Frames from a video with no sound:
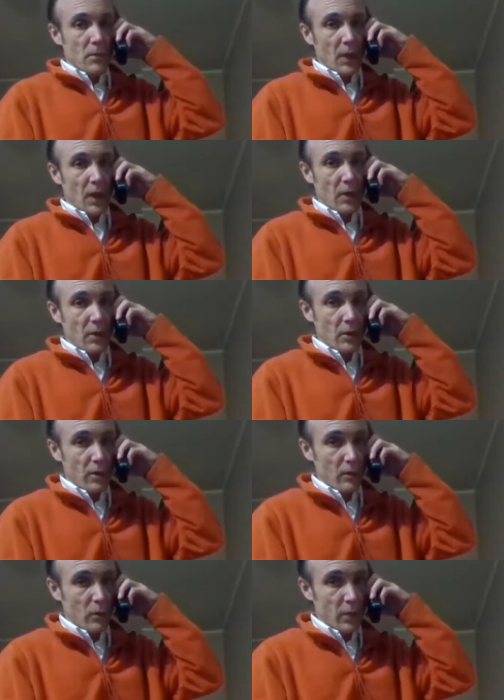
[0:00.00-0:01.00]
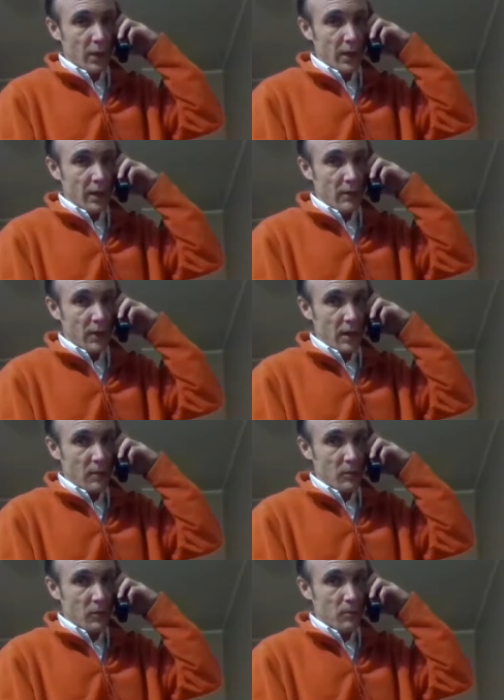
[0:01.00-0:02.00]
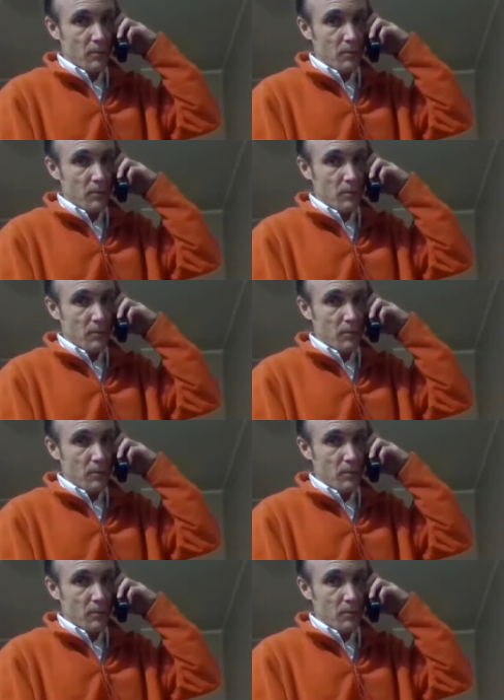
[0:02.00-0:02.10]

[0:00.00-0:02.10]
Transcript: I don't even want to give names.